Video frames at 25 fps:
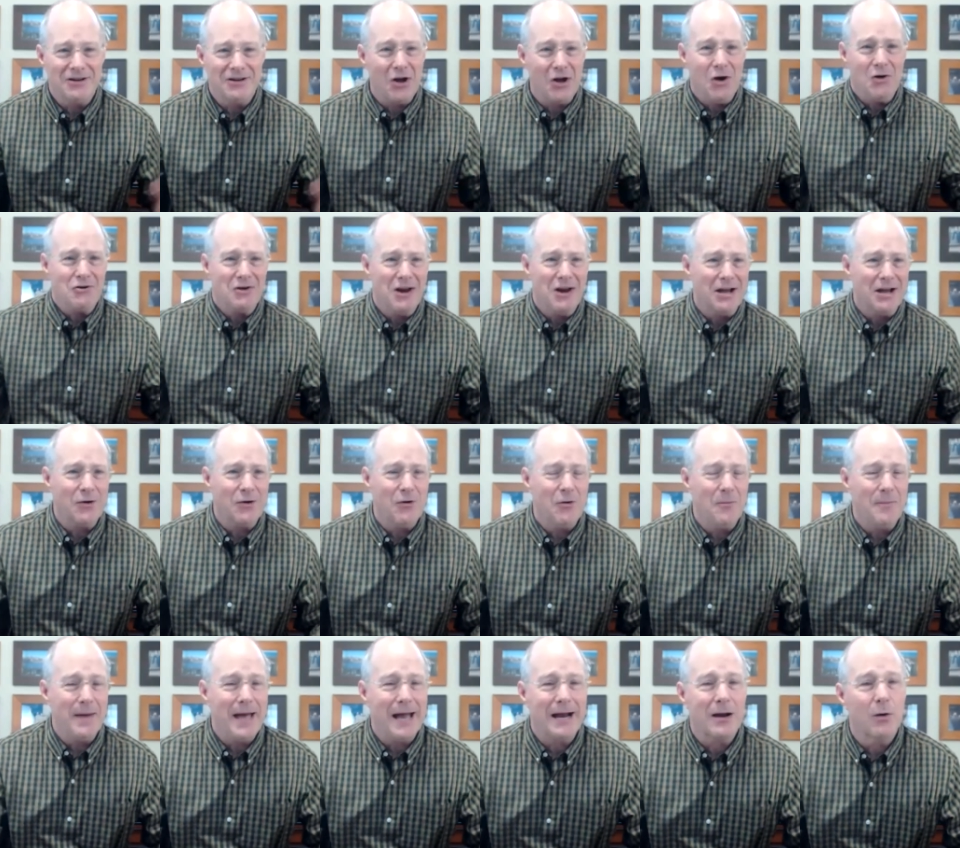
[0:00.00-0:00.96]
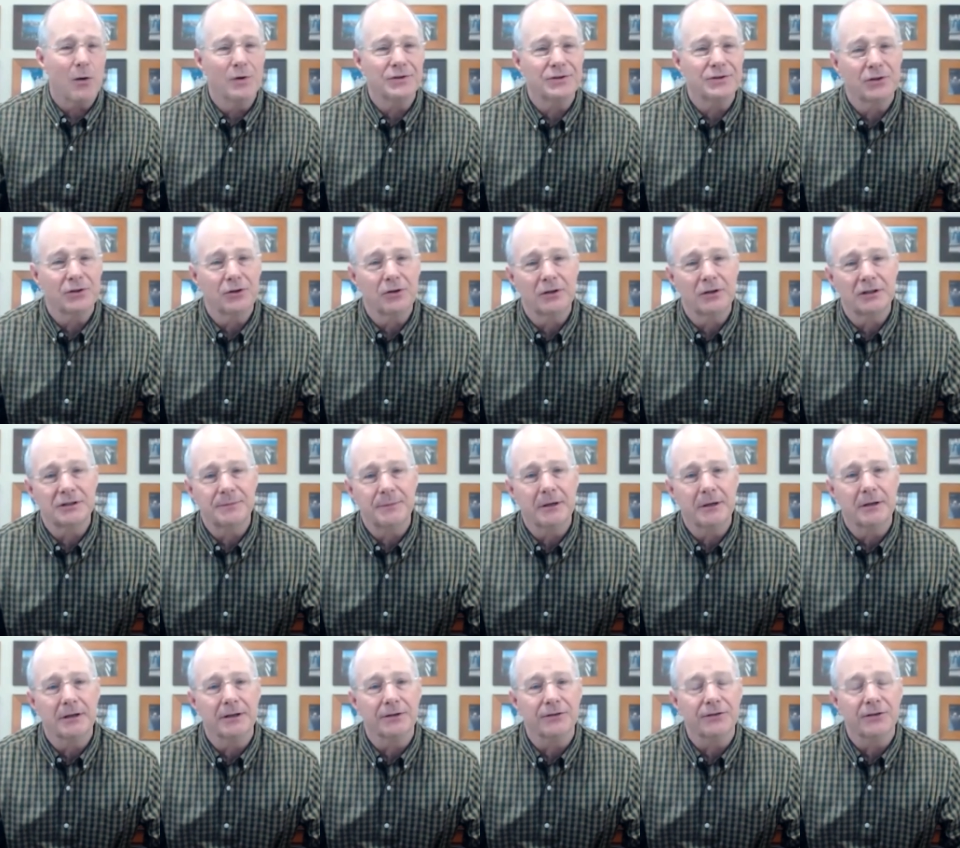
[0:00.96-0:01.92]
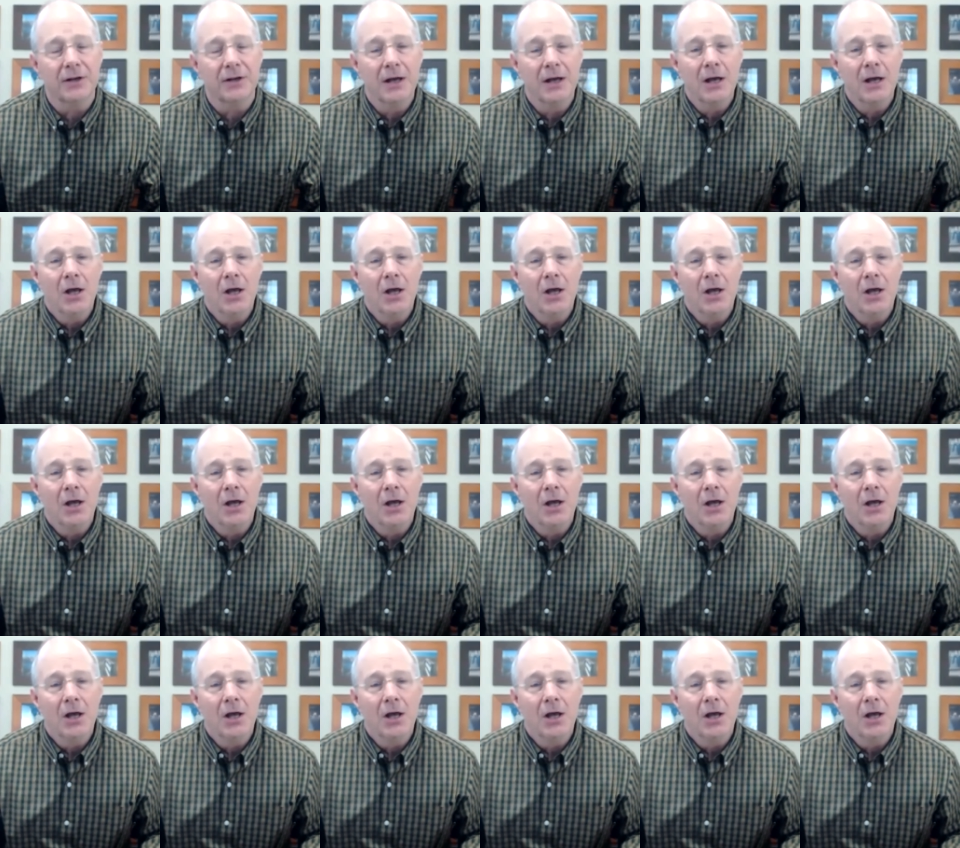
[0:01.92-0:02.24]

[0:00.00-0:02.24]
No, you're not going back. It wasn't a good experience.